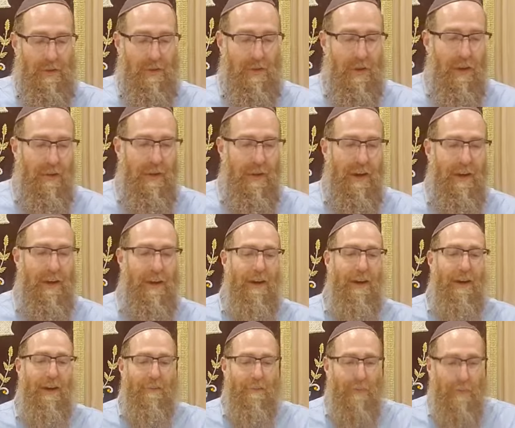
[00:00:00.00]
Torah
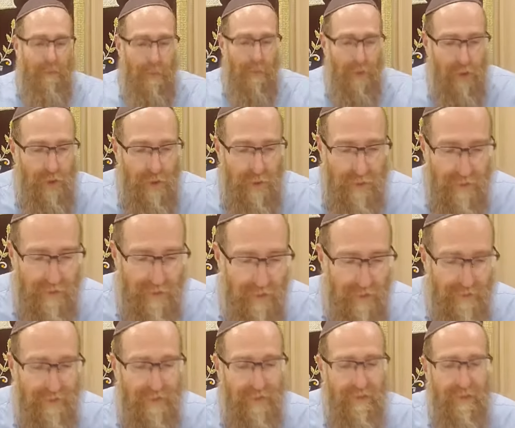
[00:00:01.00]
of Moshe, your
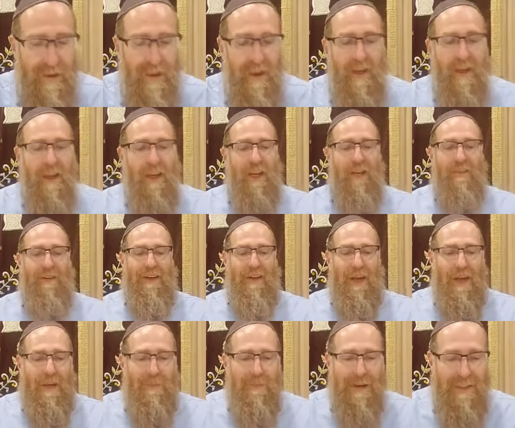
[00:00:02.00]
servant,
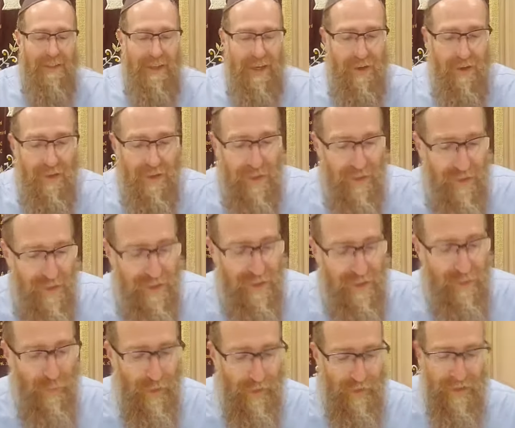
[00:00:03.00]
because on this
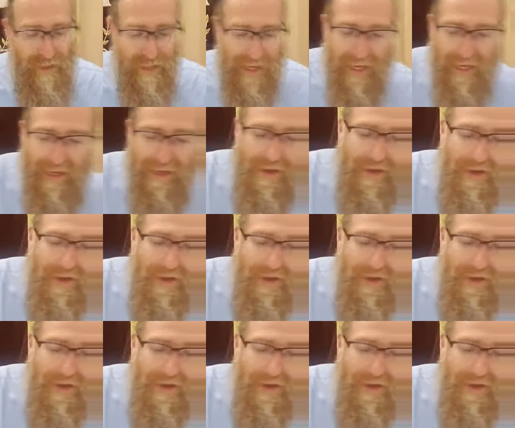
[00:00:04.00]
very day,